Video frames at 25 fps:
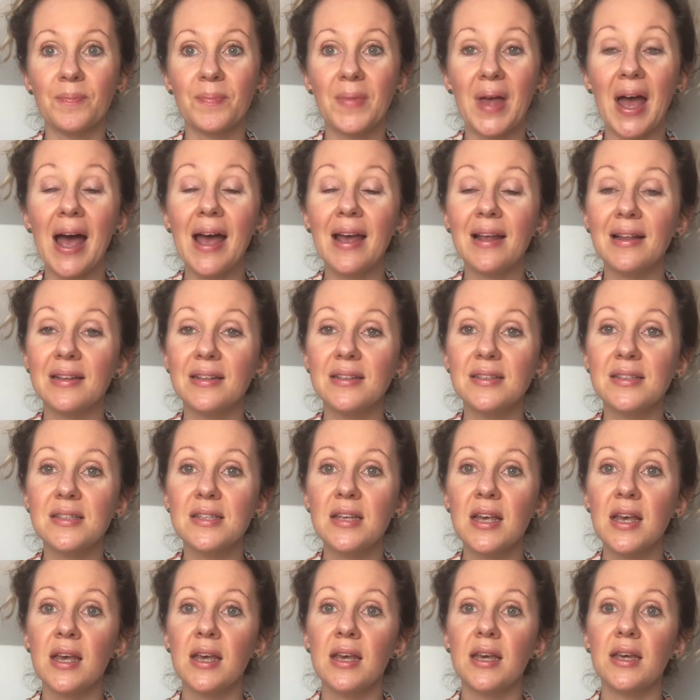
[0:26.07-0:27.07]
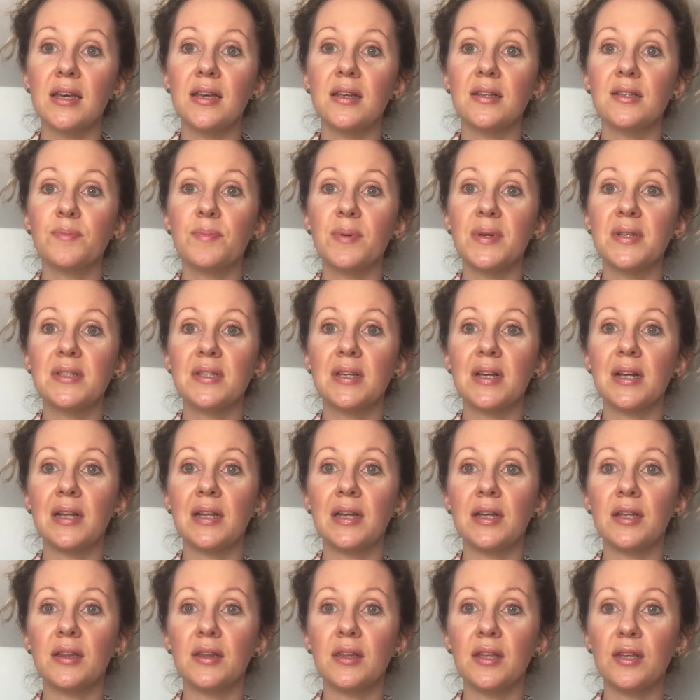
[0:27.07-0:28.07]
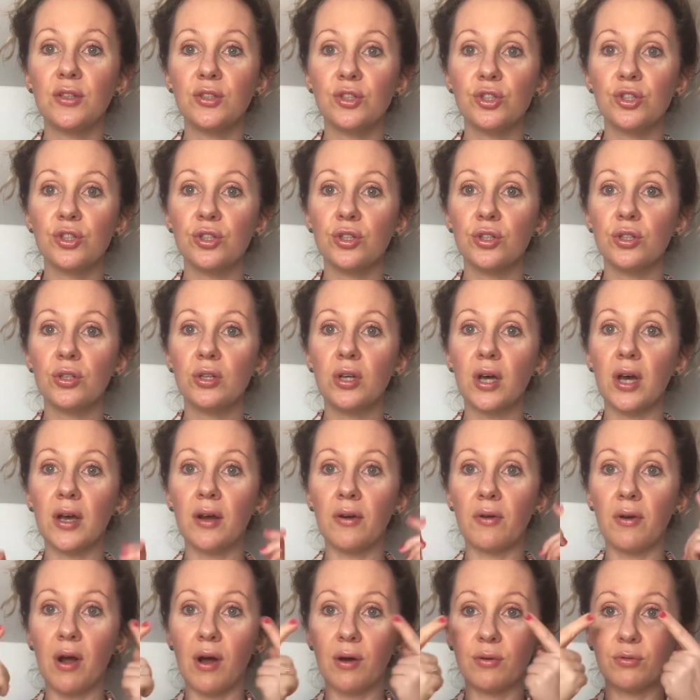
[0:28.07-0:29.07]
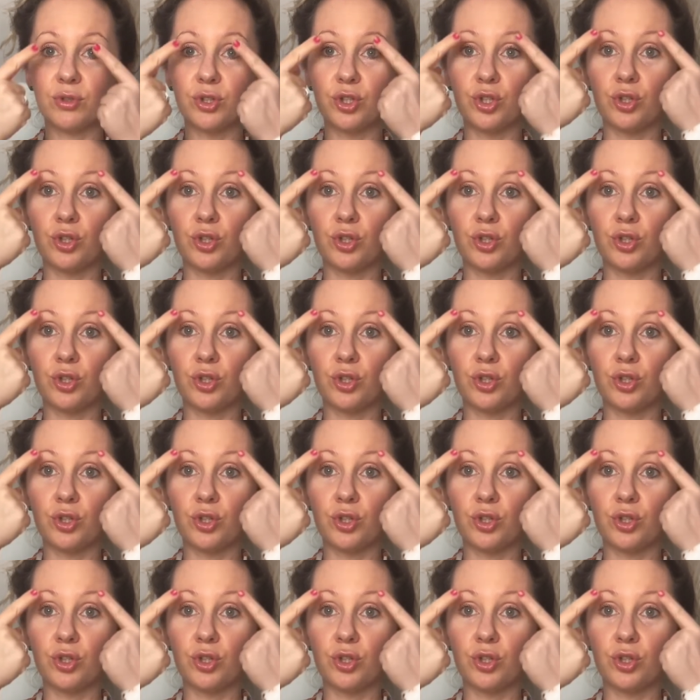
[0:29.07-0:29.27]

eyelids. It's basically a tension around